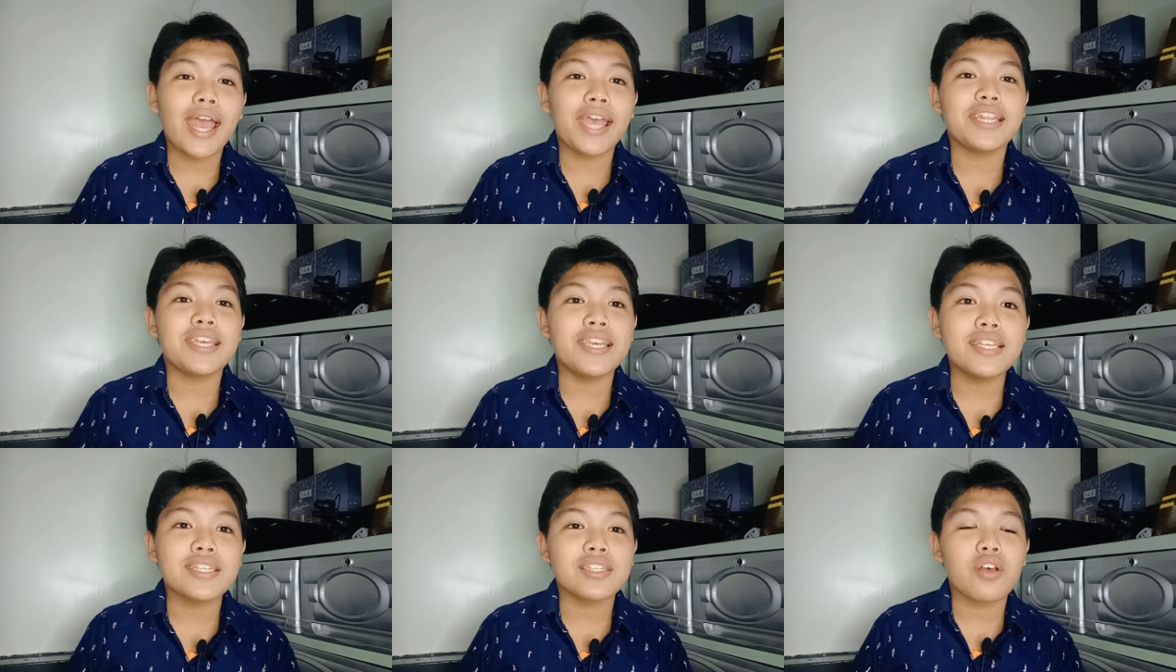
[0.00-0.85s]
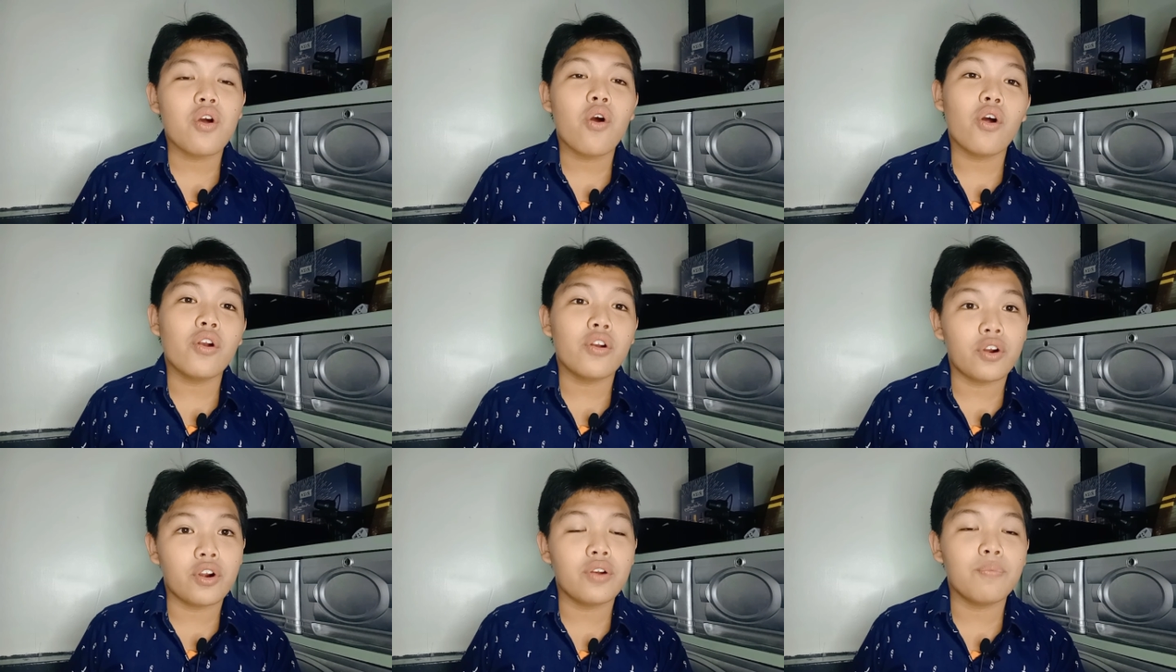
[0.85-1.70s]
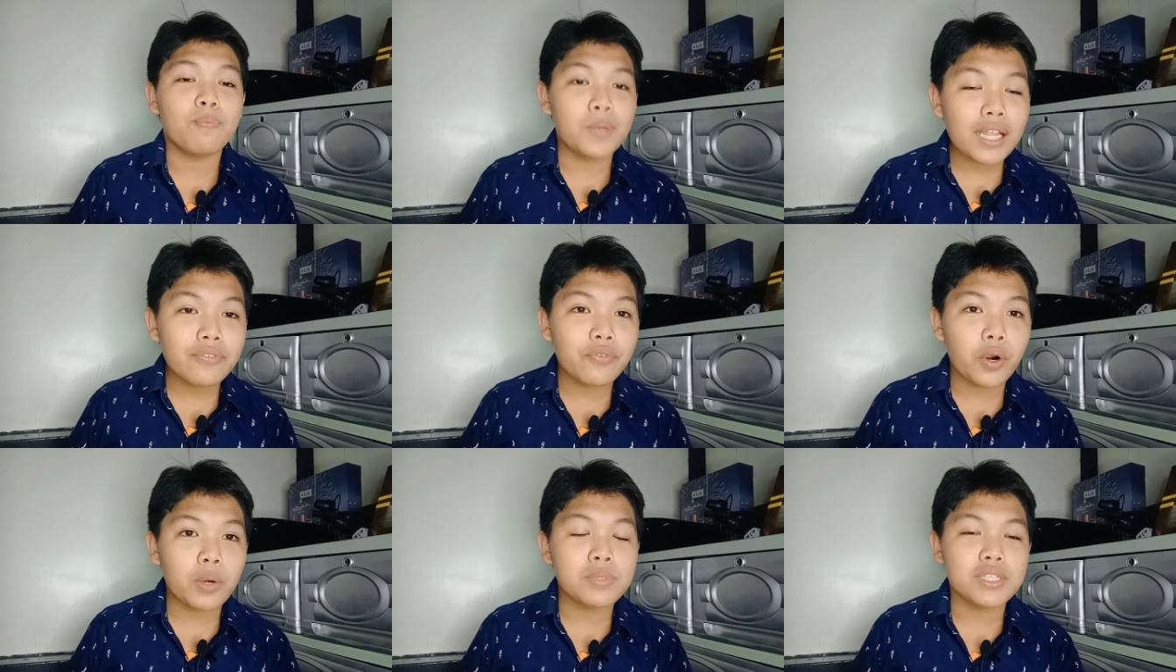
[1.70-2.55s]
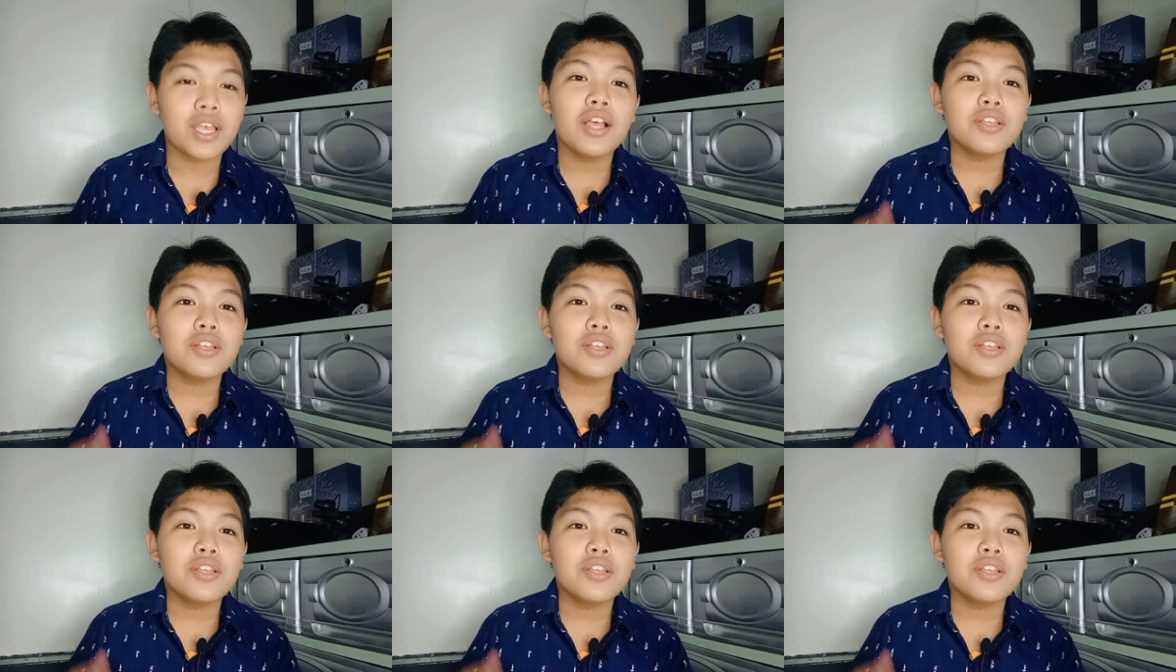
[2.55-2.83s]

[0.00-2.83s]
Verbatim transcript: and his or her platforms